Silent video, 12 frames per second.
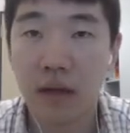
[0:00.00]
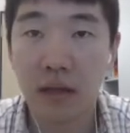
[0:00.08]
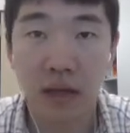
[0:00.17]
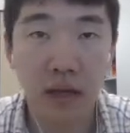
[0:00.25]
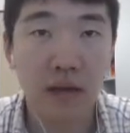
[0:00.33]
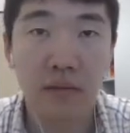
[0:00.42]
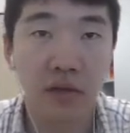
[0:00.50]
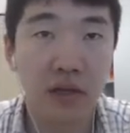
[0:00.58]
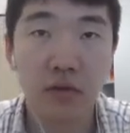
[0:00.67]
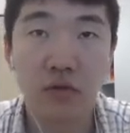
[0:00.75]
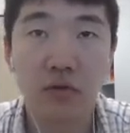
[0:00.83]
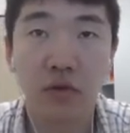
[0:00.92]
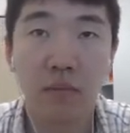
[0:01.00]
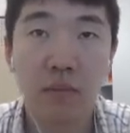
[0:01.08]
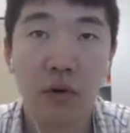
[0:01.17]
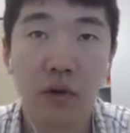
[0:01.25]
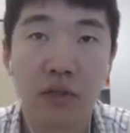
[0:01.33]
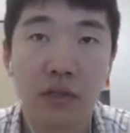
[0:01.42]
Yeah, in neutron
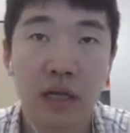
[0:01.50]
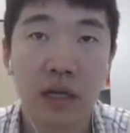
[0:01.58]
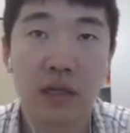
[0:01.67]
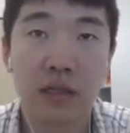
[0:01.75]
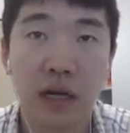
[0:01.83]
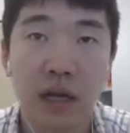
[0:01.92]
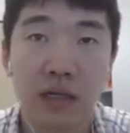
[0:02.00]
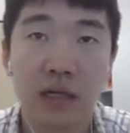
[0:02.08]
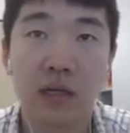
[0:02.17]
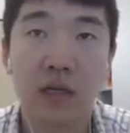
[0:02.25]
point, they directly